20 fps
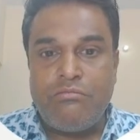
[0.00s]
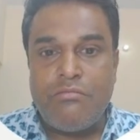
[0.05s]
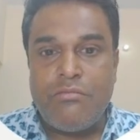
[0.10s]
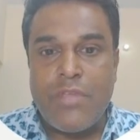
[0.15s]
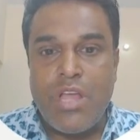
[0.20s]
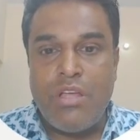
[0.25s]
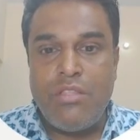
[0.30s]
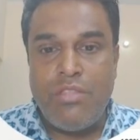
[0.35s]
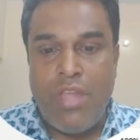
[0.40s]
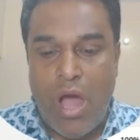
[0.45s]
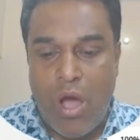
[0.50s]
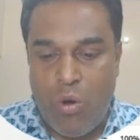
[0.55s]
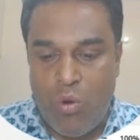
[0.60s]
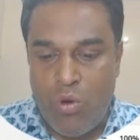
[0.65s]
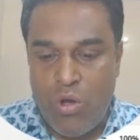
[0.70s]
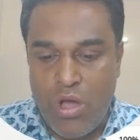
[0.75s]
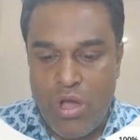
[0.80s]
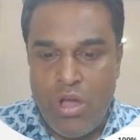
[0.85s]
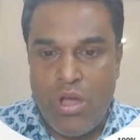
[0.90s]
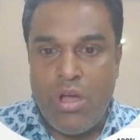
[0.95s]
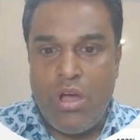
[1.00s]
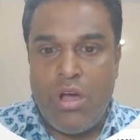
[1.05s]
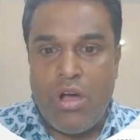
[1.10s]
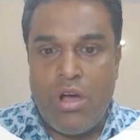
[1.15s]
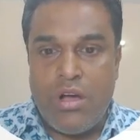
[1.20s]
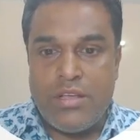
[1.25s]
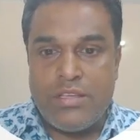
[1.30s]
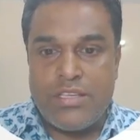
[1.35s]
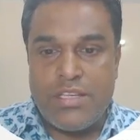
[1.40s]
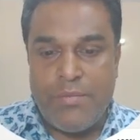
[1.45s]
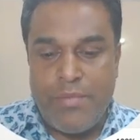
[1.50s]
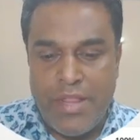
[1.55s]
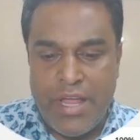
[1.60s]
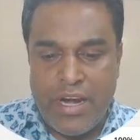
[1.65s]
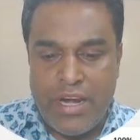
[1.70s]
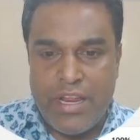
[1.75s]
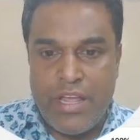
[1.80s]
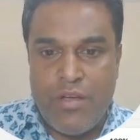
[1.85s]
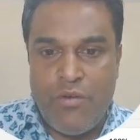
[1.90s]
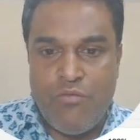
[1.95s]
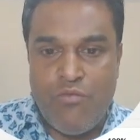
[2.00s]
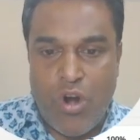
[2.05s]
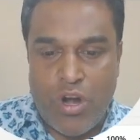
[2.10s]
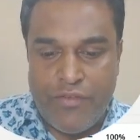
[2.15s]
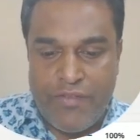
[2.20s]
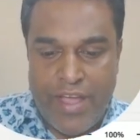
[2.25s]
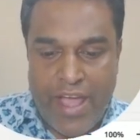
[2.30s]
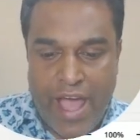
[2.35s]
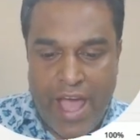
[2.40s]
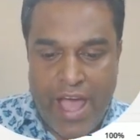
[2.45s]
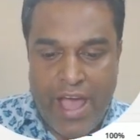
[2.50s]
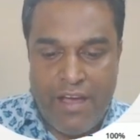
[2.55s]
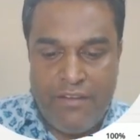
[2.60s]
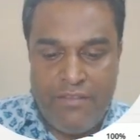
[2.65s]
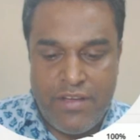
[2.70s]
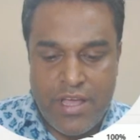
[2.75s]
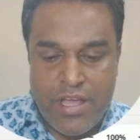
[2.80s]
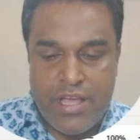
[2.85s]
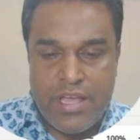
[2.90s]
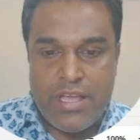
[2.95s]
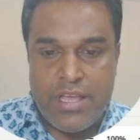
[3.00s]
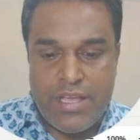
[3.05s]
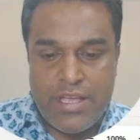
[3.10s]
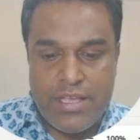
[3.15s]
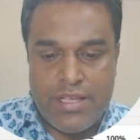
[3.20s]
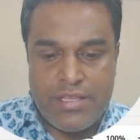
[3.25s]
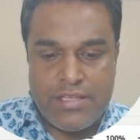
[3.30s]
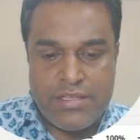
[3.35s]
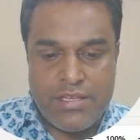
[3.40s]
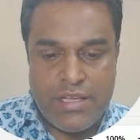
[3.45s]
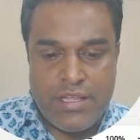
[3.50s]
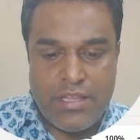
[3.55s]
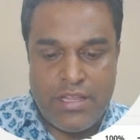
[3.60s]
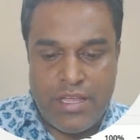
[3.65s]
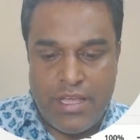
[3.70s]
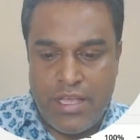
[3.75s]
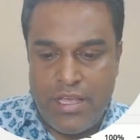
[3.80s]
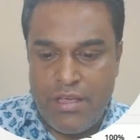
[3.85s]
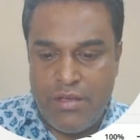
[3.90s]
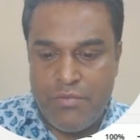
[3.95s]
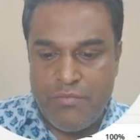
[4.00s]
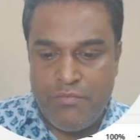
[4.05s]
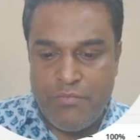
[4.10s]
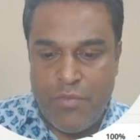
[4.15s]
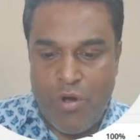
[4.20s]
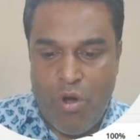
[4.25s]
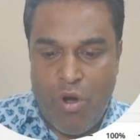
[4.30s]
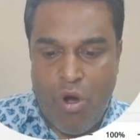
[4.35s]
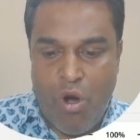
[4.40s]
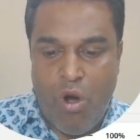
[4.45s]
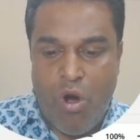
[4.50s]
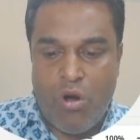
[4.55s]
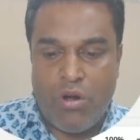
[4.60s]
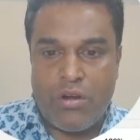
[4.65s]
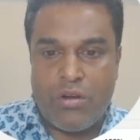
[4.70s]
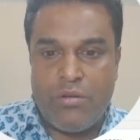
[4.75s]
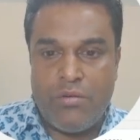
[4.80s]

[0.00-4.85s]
Now, similarly, what we have is the or.